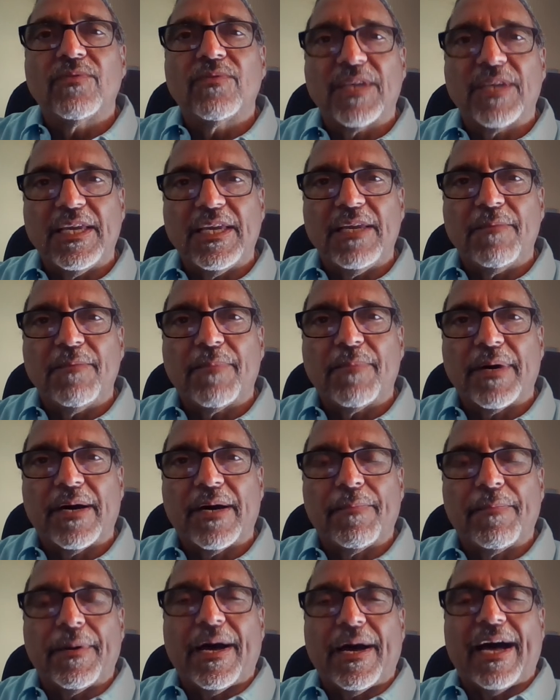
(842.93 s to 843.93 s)
to keep
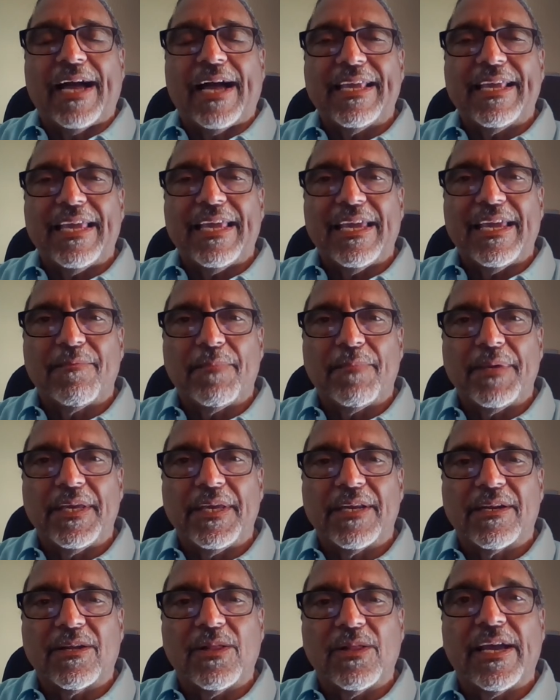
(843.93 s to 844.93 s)
up. I can't be
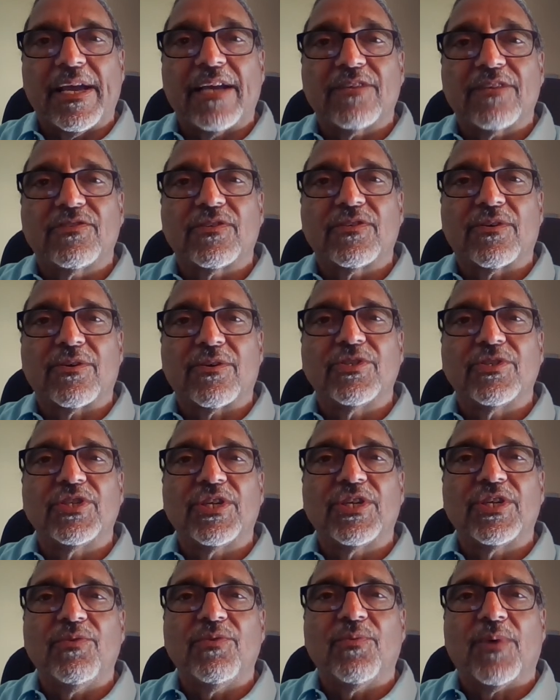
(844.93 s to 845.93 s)
in class
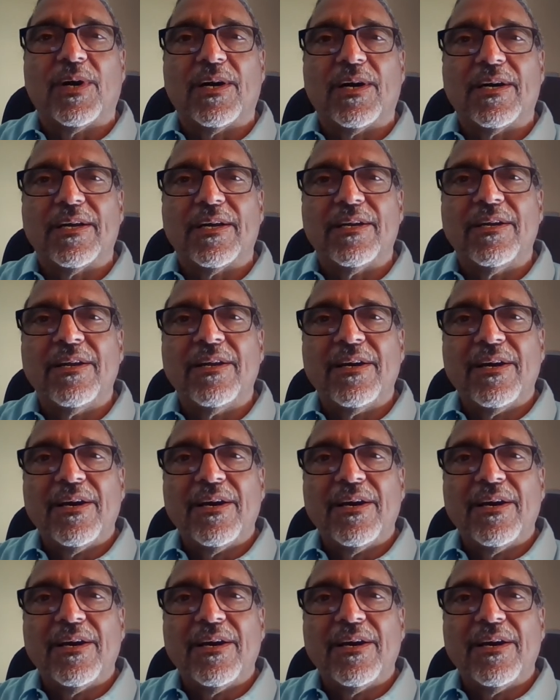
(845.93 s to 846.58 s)
urging you on